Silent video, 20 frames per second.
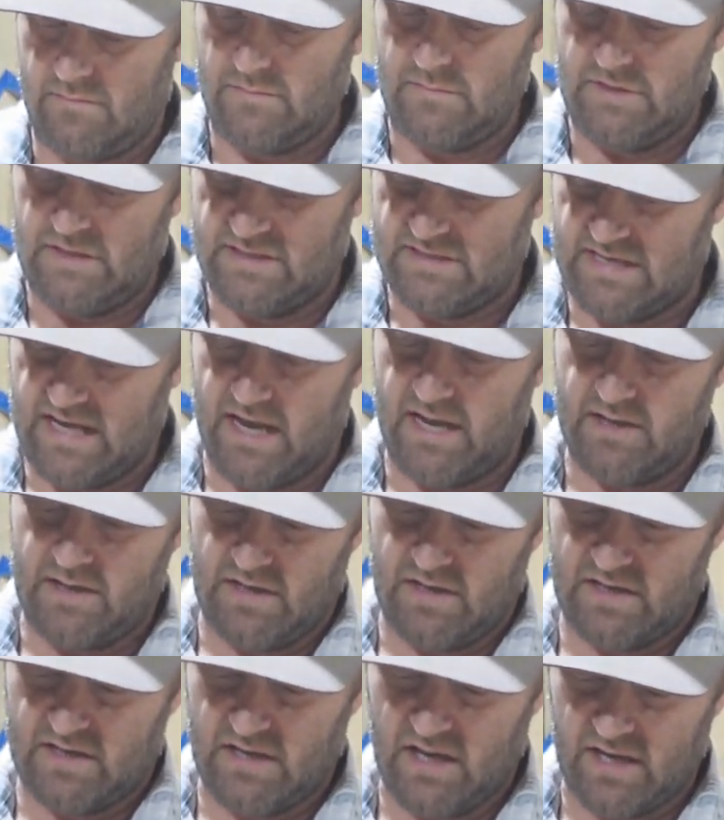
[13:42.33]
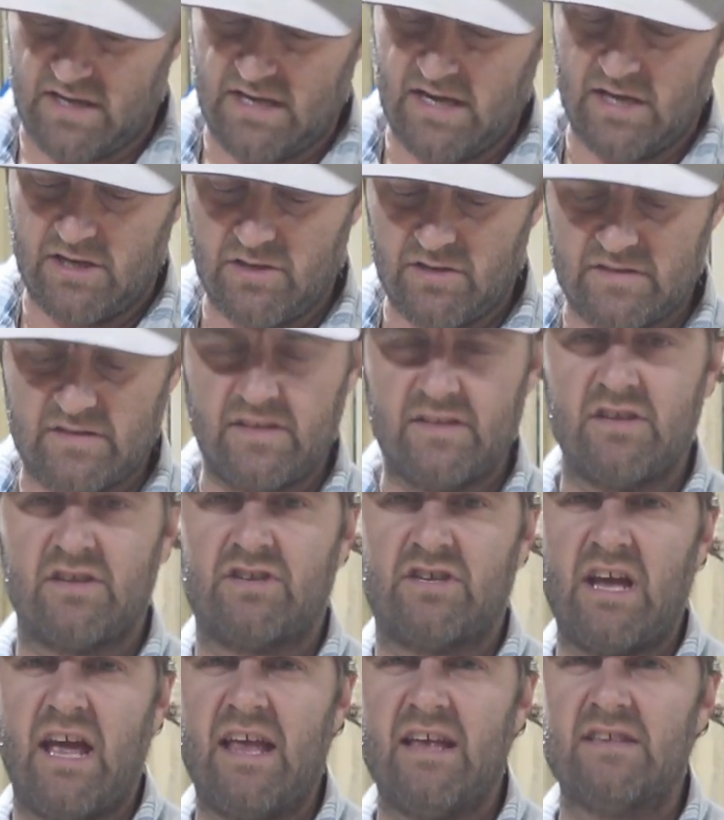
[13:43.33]
it's got, again, you can see this
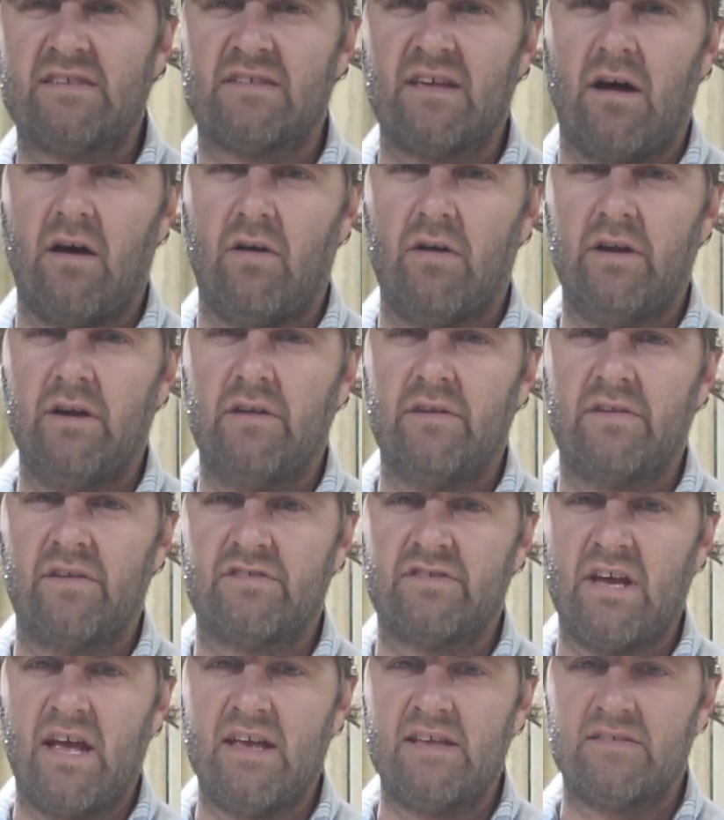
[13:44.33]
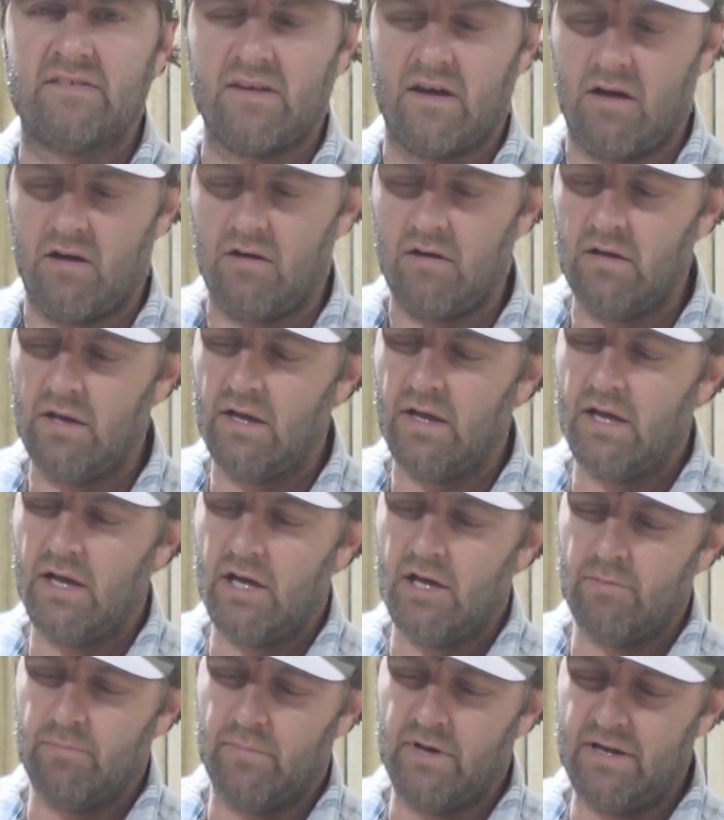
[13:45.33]
chainsaw here. It's a chainsaw,
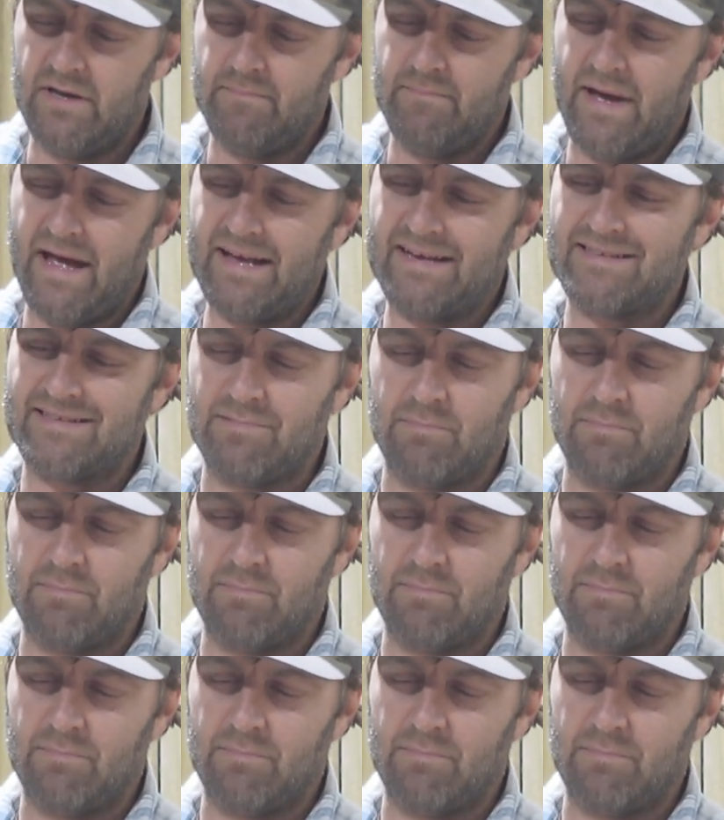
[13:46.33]
but it makes the